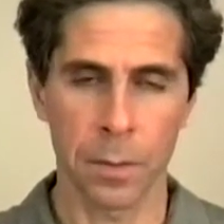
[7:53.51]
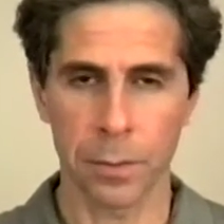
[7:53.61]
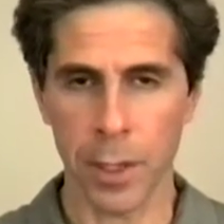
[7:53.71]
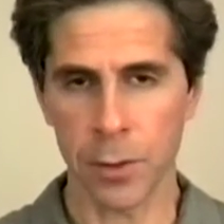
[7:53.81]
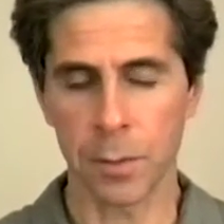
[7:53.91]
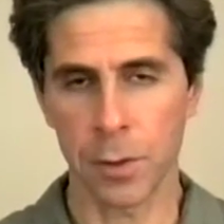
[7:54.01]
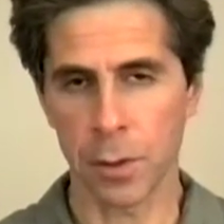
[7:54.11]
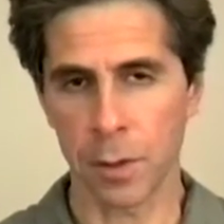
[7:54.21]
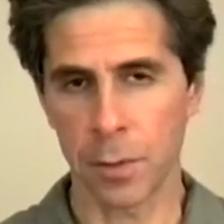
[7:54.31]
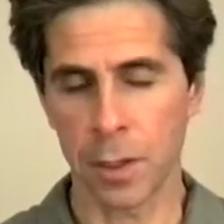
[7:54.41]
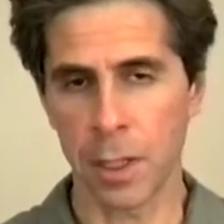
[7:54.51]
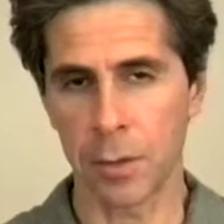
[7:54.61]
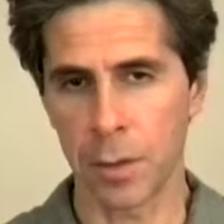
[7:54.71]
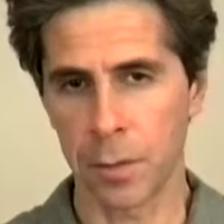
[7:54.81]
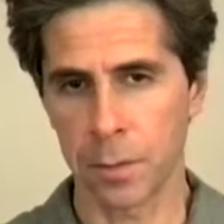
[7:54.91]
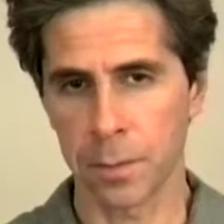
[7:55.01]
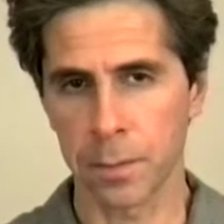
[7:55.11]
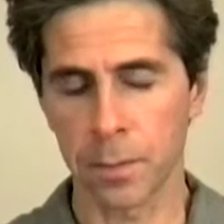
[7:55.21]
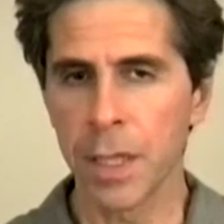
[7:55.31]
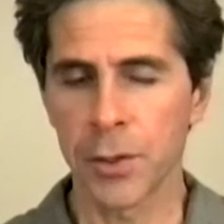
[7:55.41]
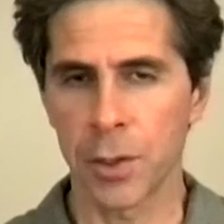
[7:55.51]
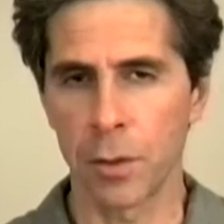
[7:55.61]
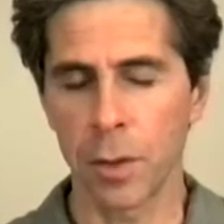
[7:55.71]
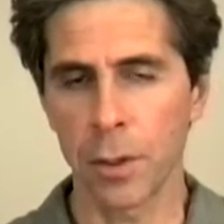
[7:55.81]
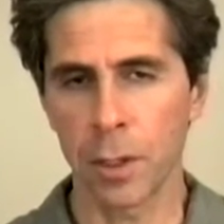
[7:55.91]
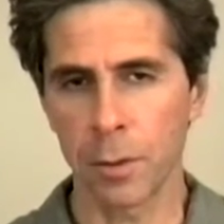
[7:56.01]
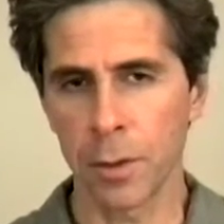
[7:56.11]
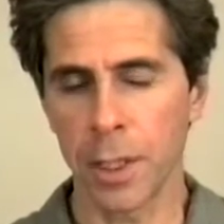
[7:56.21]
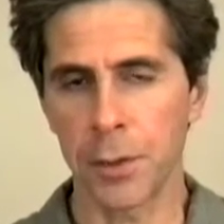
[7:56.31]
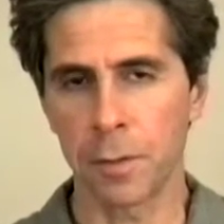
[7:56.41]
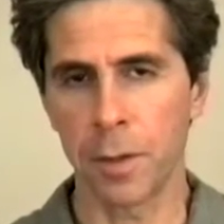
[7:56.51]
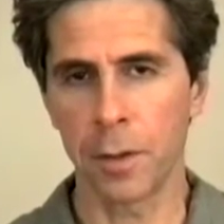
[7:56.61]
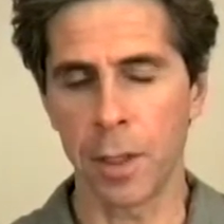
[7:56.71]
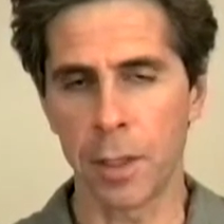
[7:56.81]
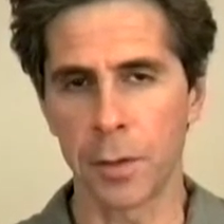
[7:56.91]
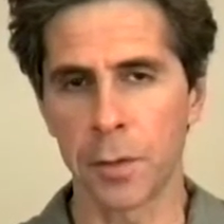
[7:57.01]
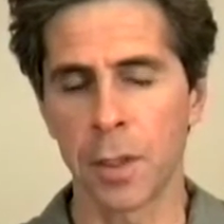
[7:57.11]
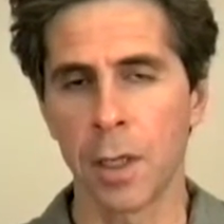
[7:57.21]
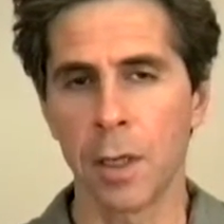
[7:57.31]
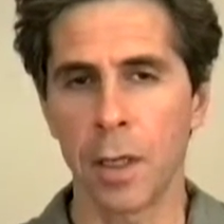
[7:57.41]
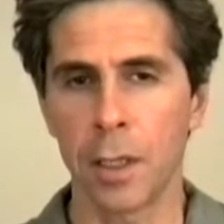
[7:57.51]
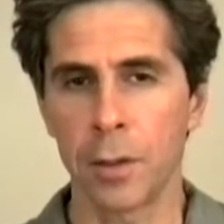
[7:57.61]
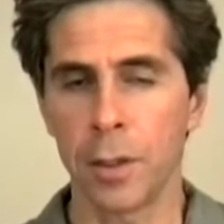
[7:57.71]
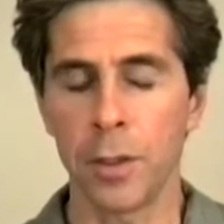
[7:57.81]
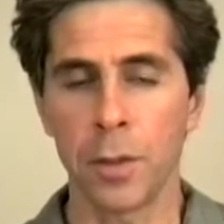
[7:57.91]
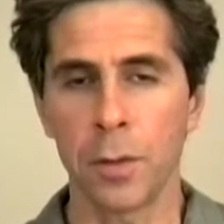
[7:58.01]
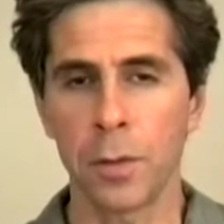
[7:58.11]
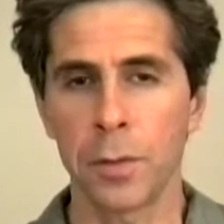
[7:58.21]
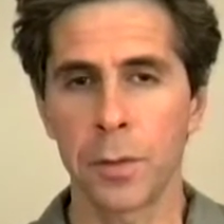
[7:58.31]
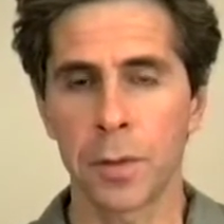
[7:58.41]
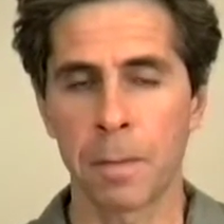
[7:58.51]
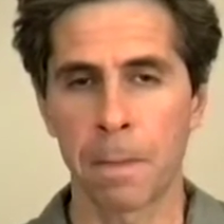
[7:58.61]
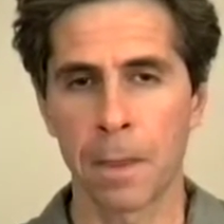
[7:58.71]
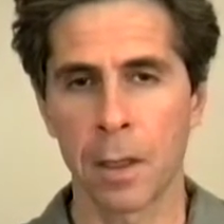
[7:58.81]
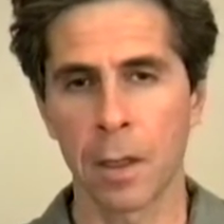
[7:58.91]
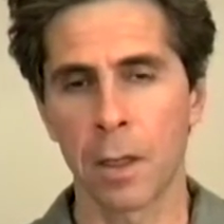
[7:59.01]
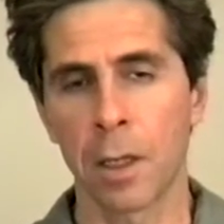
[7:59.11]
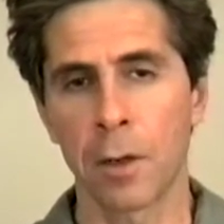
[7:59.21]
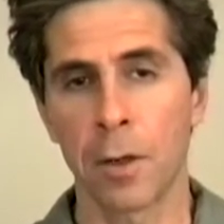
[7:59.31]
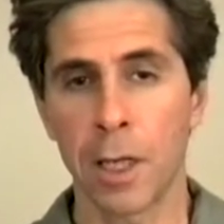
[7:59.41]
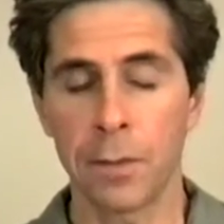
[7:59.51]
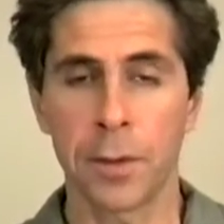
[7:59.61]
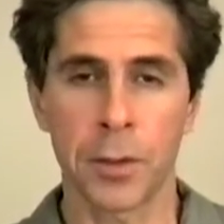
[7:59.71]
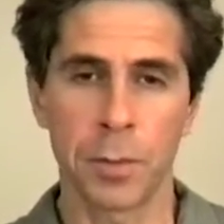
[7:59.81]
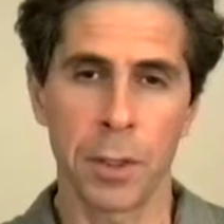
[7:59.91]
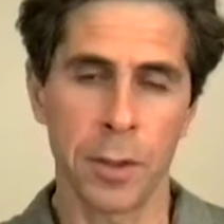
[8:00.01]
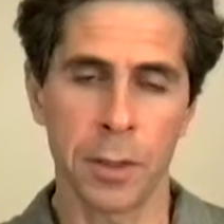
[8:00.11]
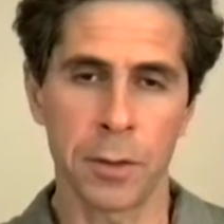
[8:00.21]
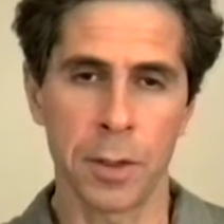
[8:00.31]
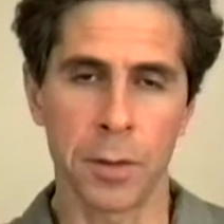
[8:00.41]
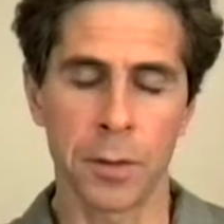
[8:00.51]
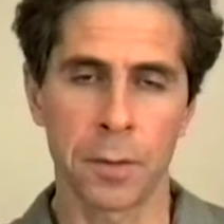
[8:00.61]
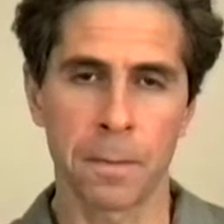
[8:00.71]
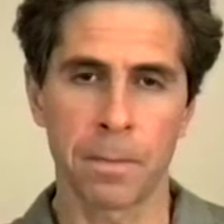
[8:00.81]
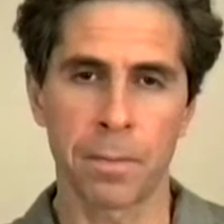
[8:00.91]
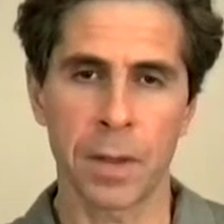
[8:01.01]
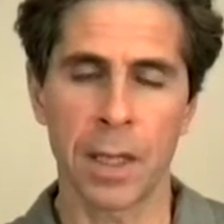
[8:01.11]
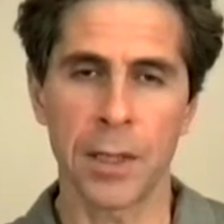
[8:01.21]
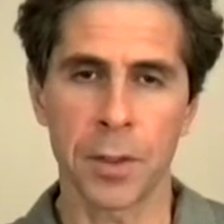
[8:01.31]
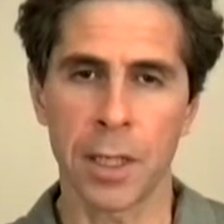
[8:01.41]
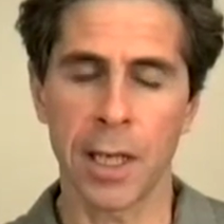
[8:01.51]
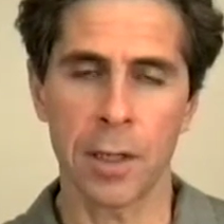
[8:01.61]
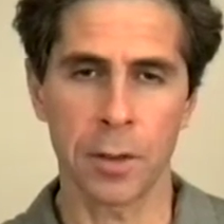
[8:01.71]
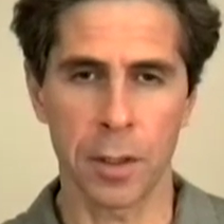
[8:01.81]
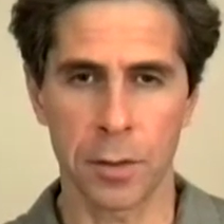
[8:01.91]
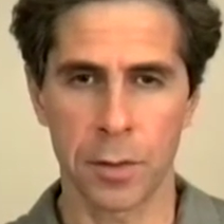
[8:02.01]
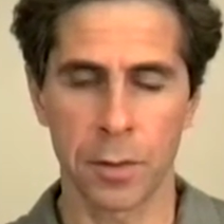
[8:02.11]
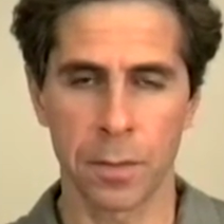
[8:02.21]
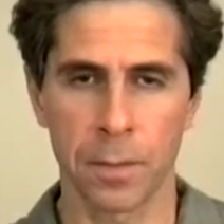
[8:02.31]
present circumstances. So in order to release feelings and to use our life experiences as a catalyst,